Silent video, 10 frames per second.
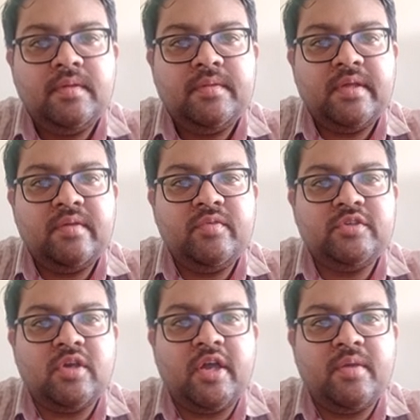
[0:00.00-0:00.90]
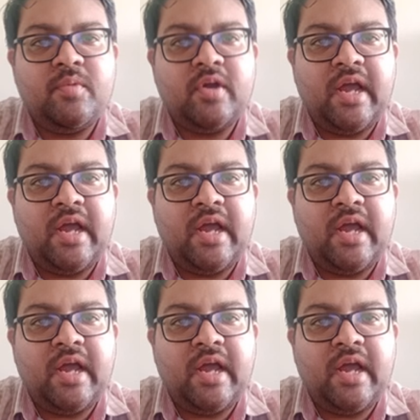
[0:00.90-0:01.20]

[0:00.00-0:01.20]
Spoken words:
Then we saw about